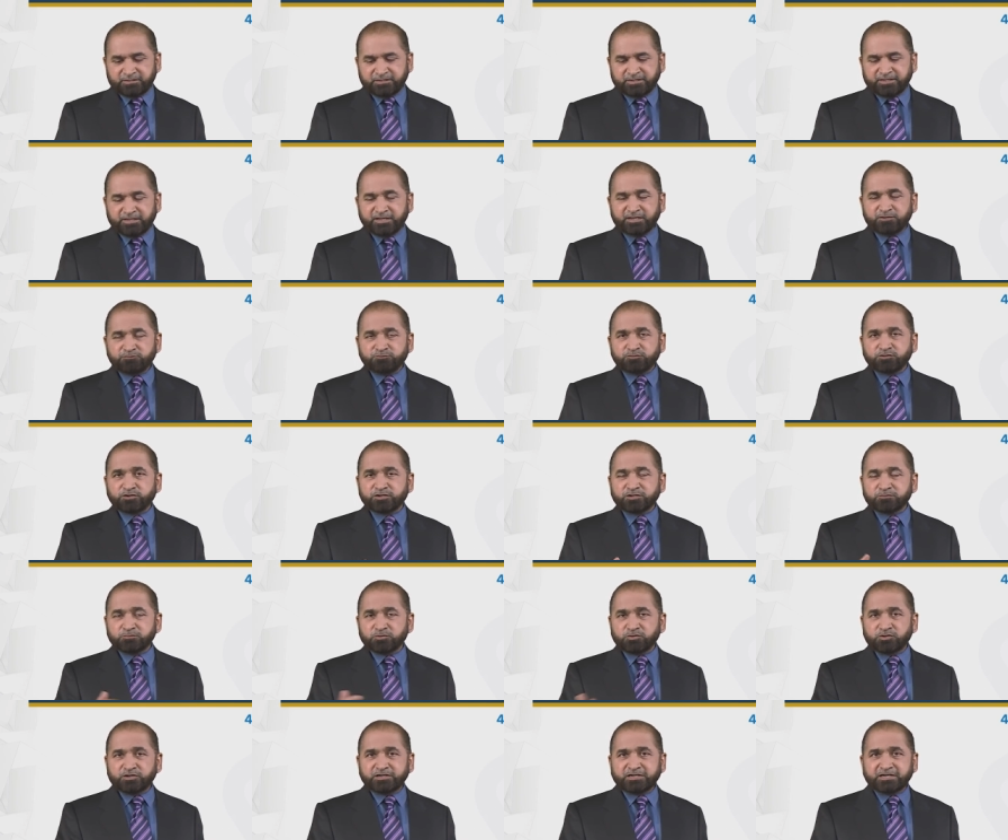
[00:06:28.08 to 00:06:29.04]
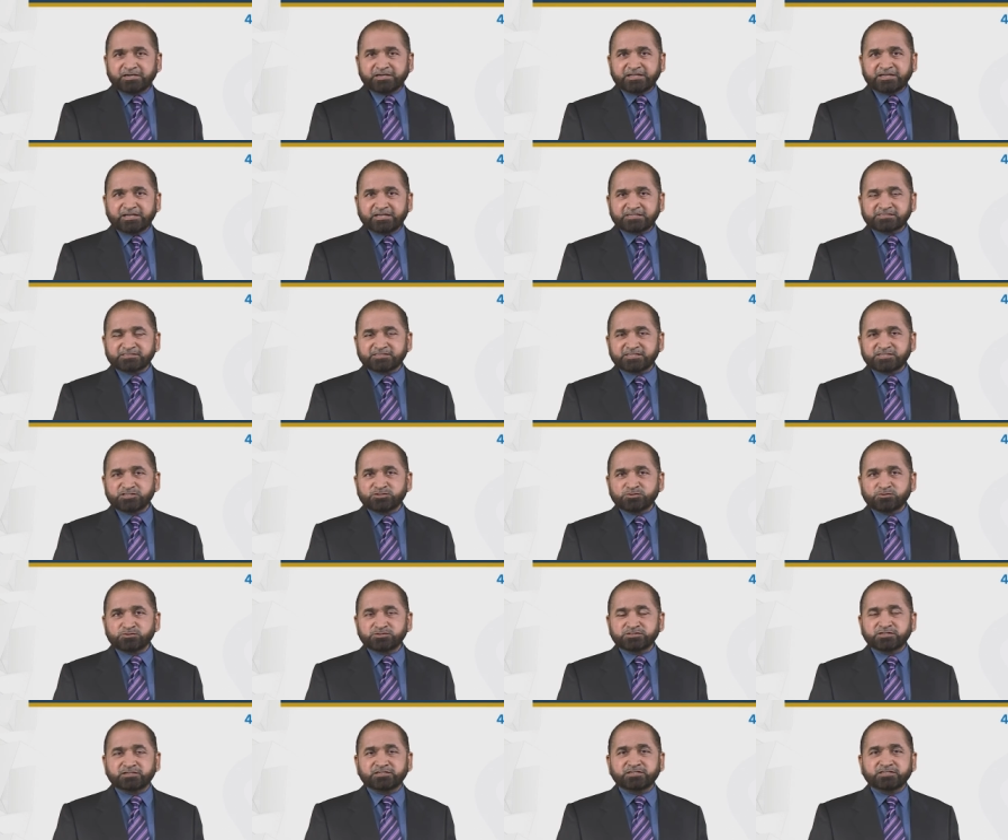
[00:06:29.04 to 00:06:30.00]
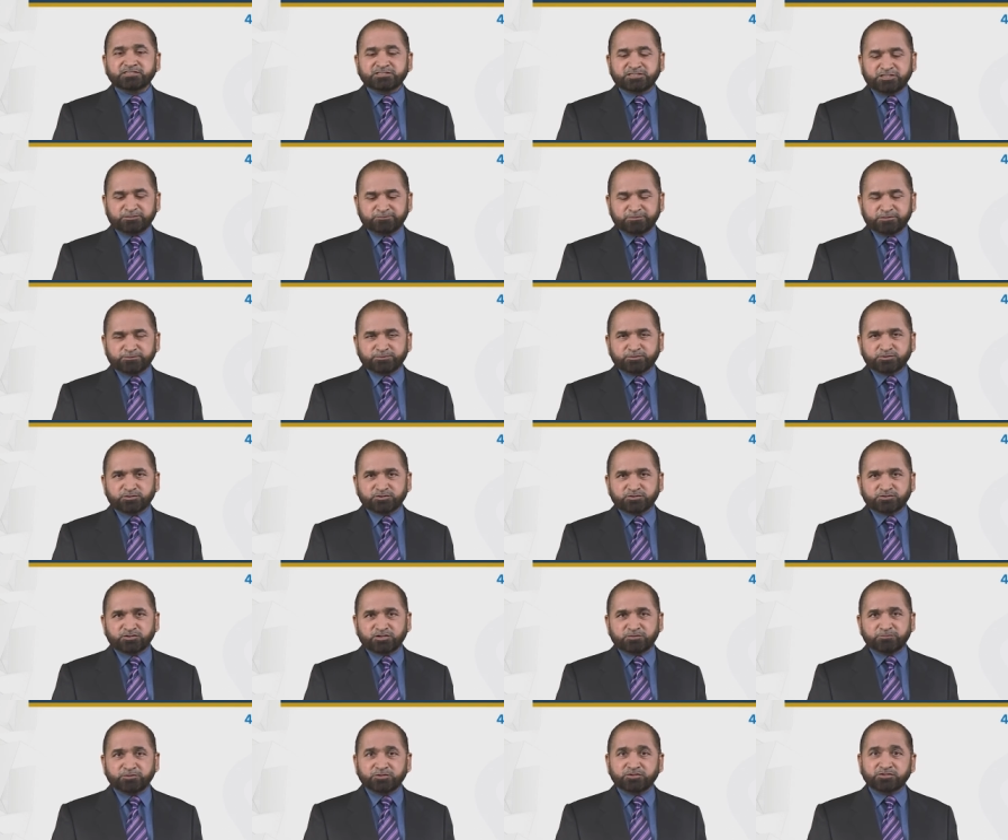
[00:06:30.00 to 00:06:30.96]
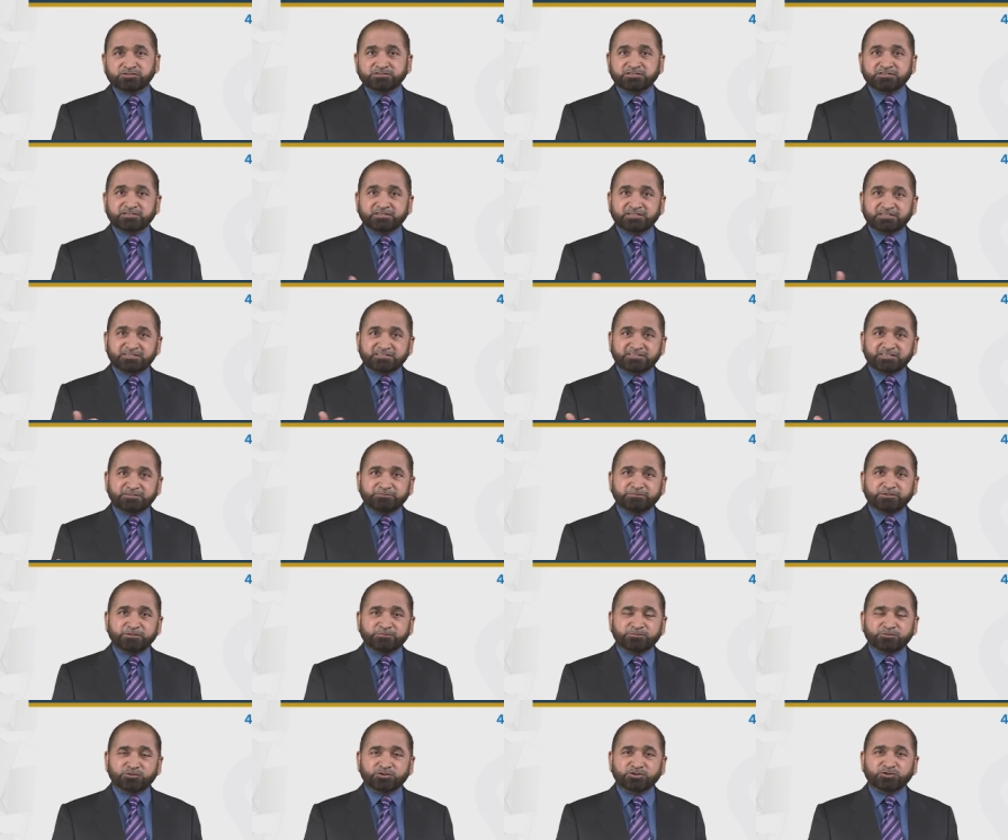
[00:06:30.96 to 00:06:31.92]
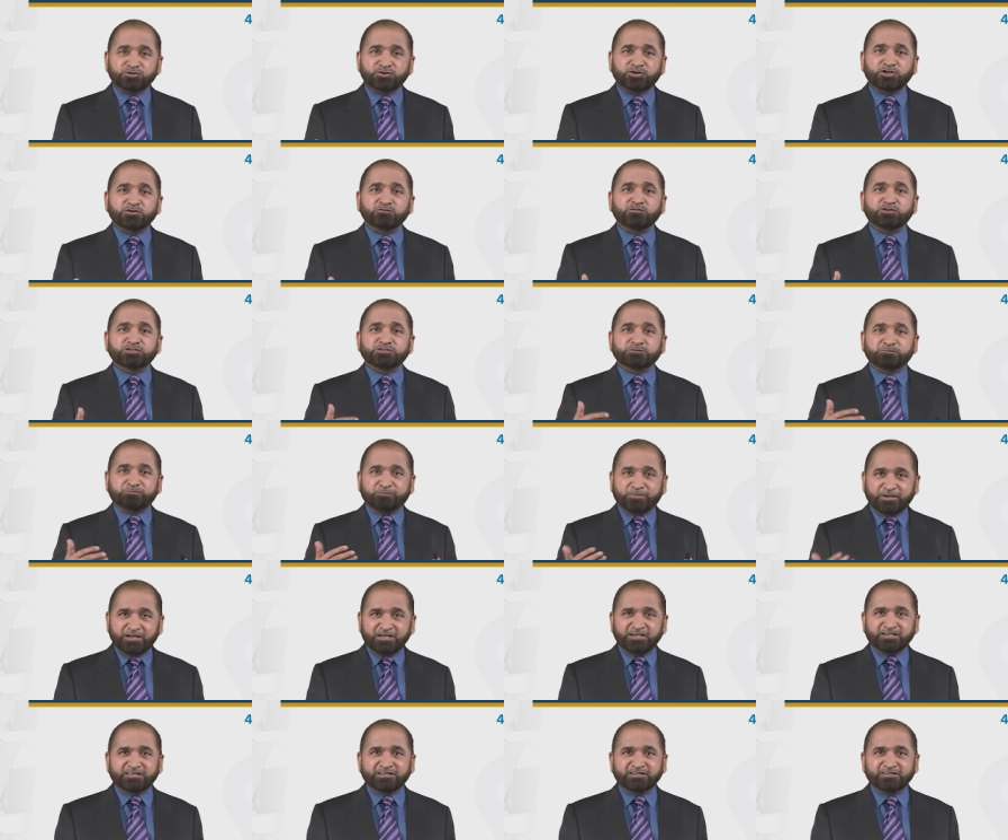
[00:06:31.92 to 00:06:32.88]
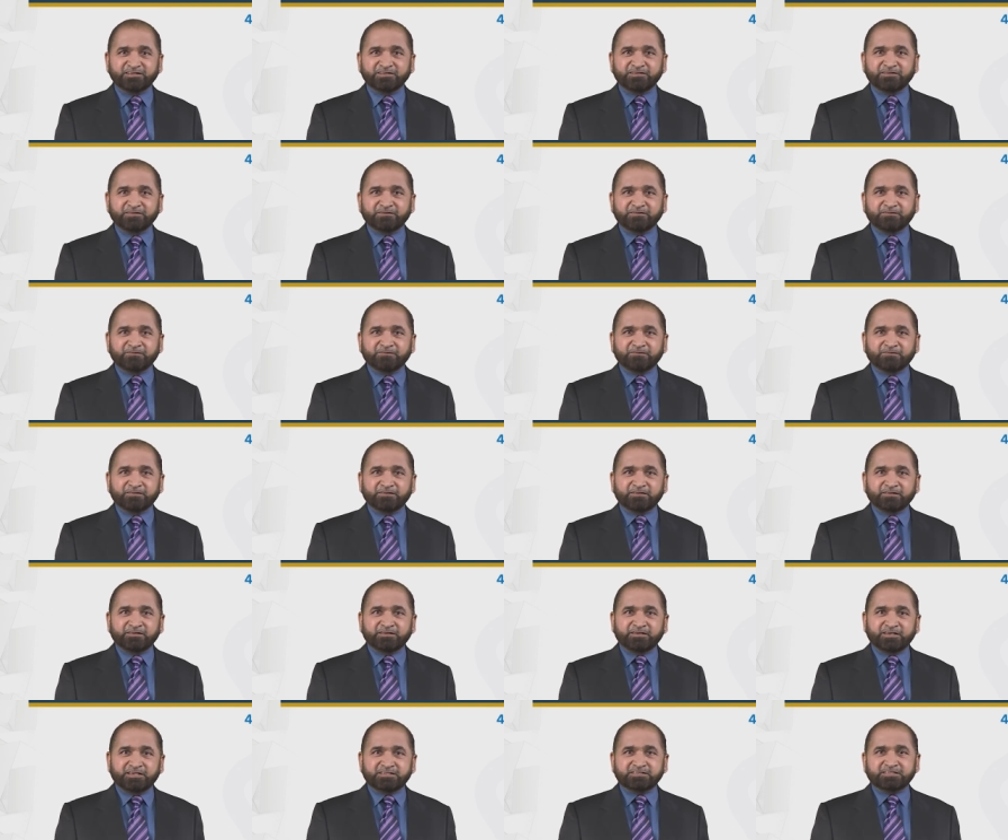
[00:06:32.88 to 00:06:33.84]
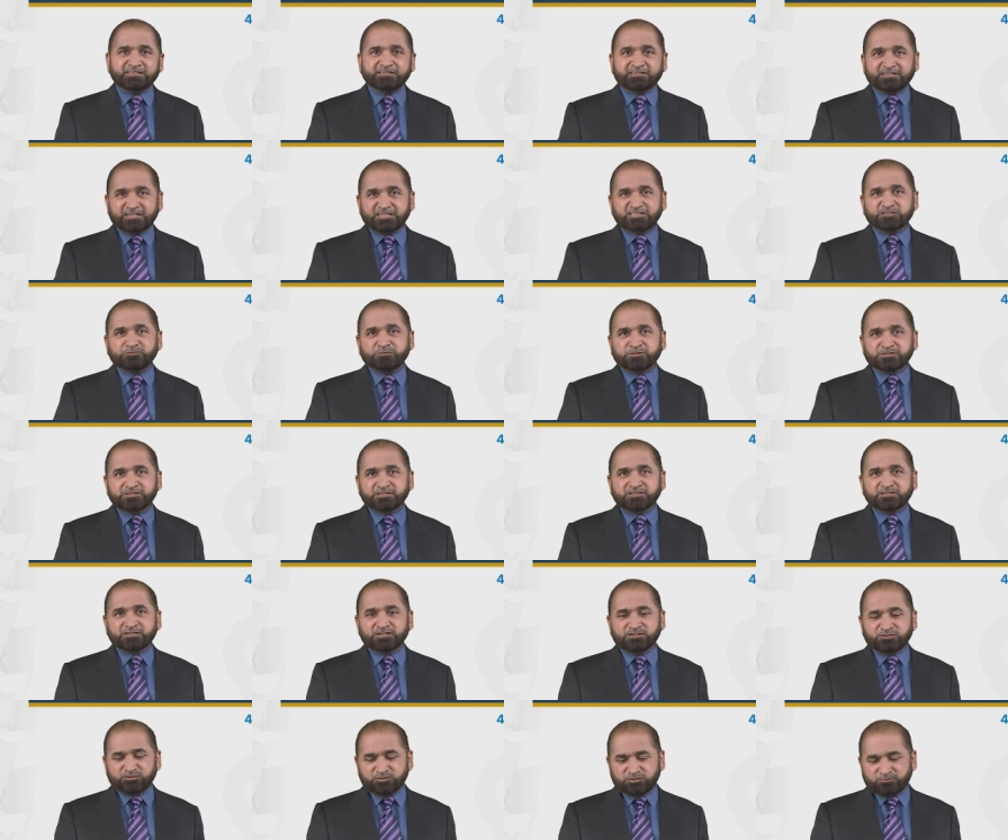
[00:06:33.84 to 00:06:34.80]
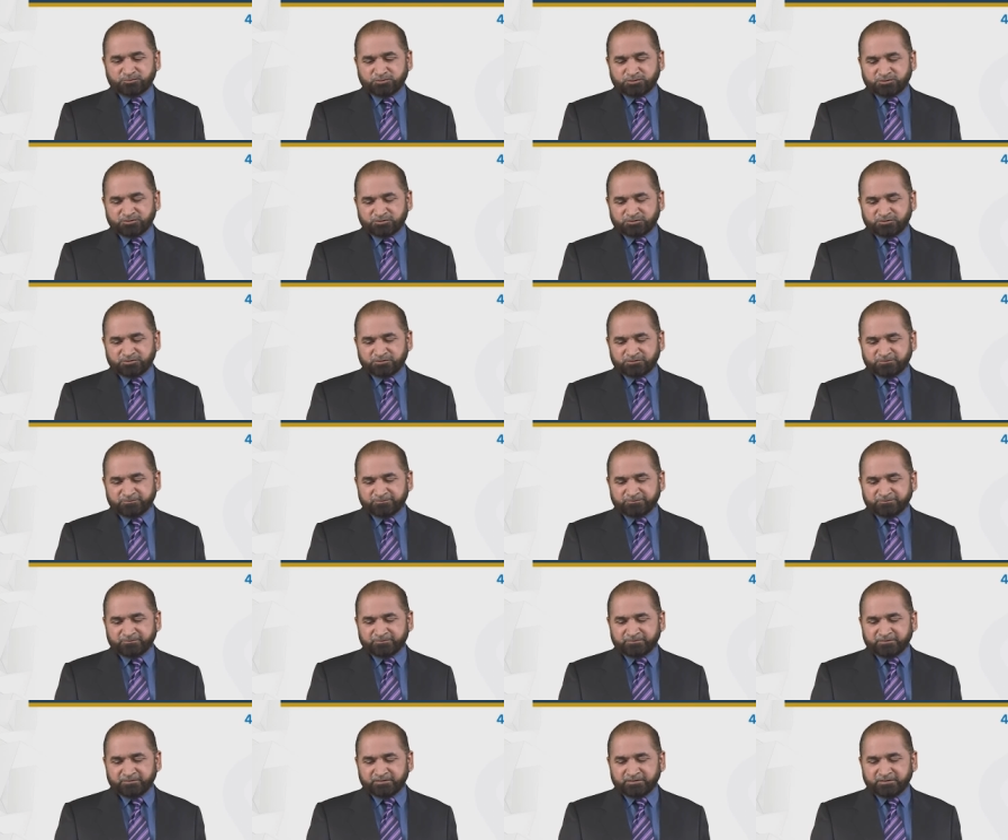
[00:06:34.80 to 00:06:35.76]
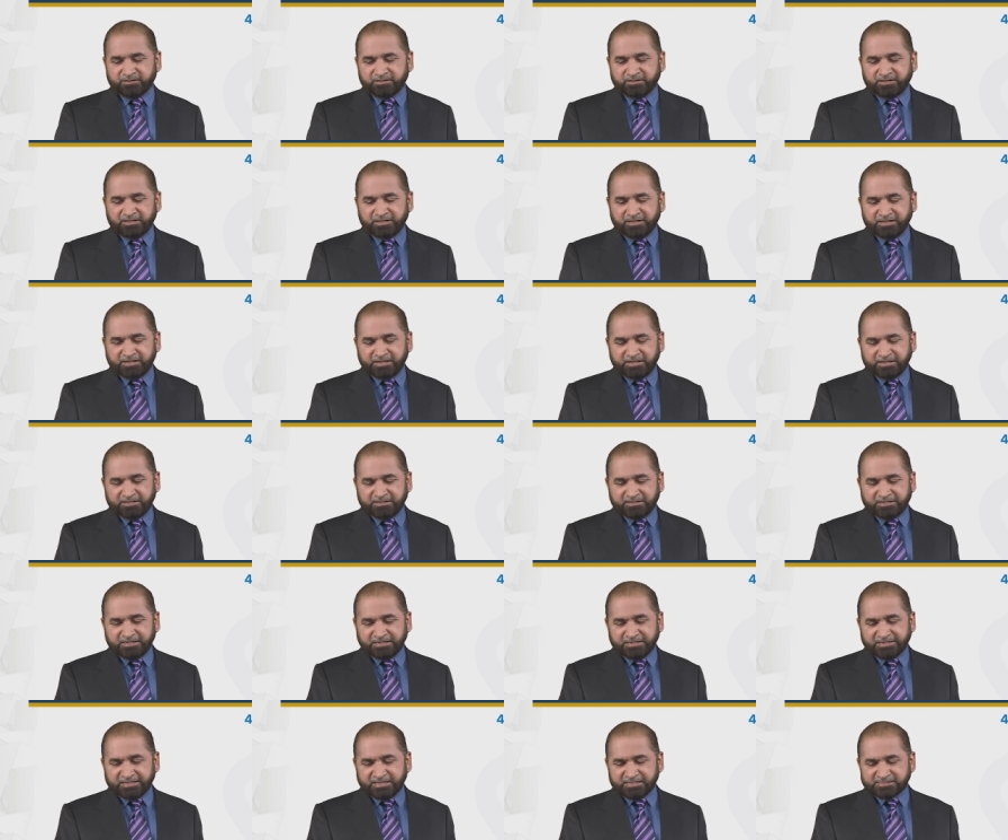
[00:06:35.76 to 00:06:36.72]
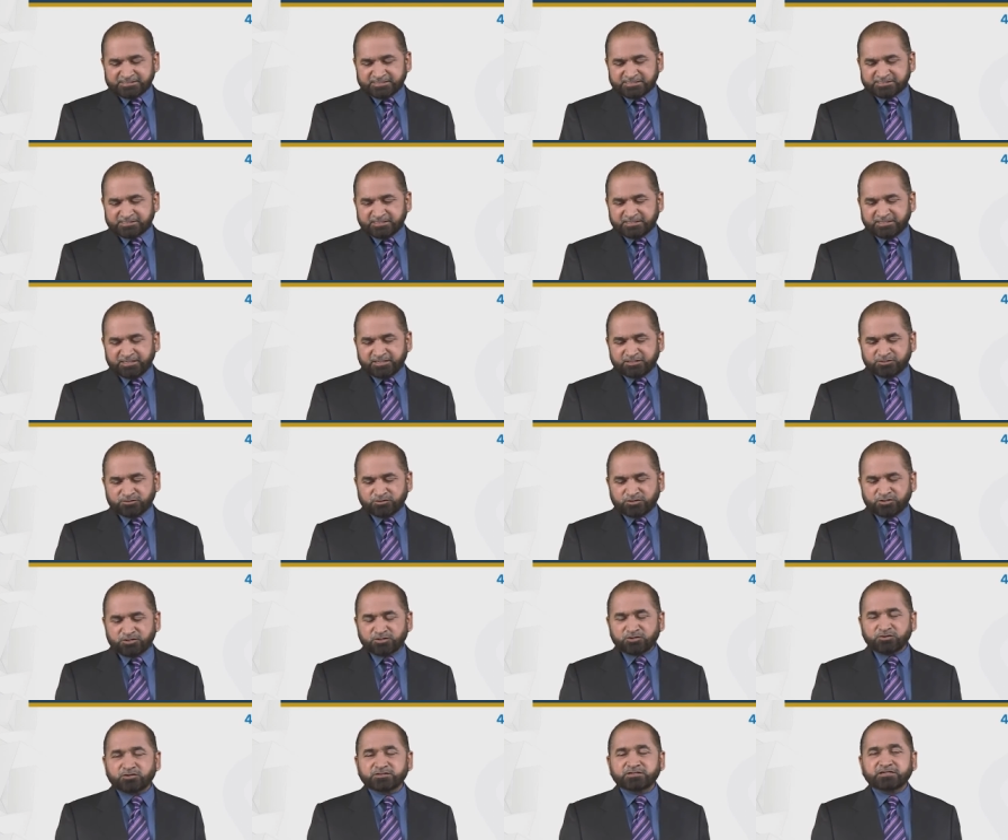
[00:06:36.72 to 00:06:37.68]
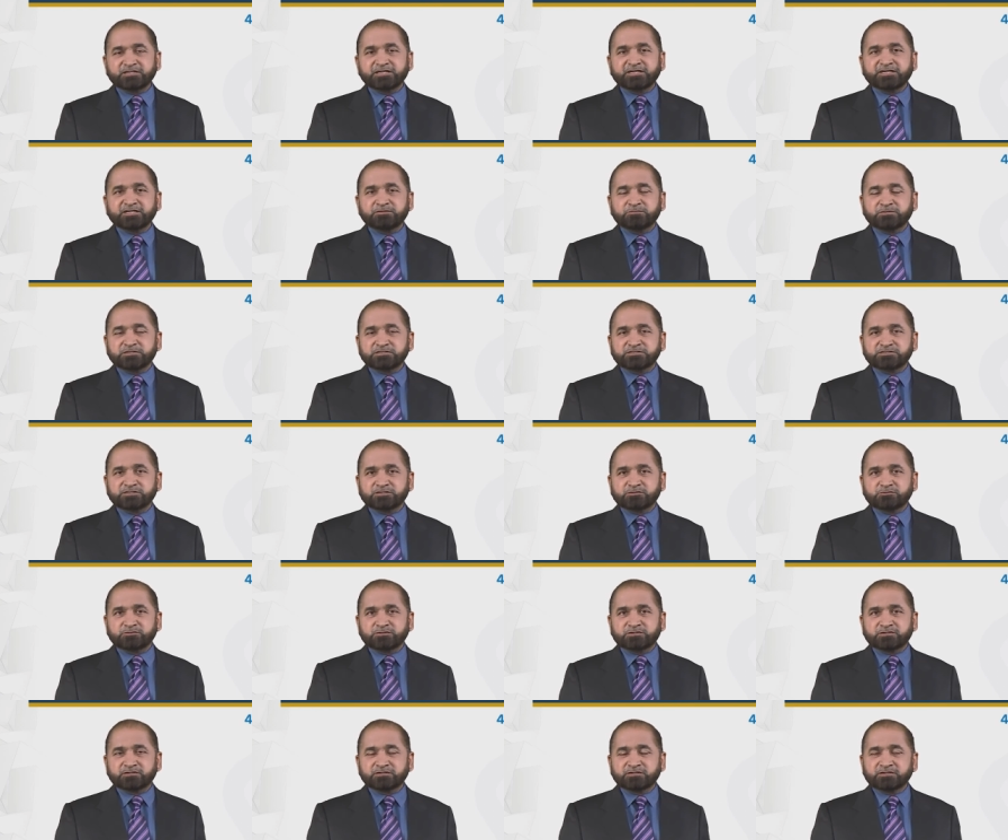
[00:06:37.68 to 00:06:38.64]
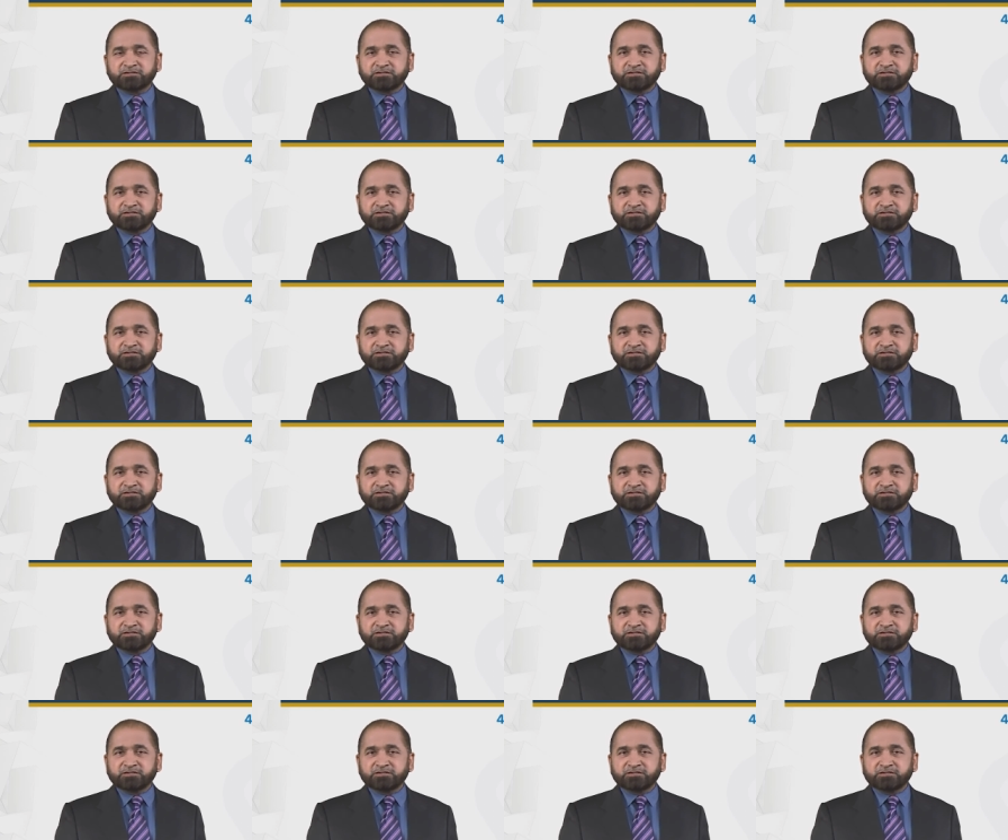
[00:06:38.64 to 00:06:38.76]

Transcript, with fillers: And for remote data access, use the TCP protocol because the TCP protocol was built is the transmission control protocol and data access layer not on the database server.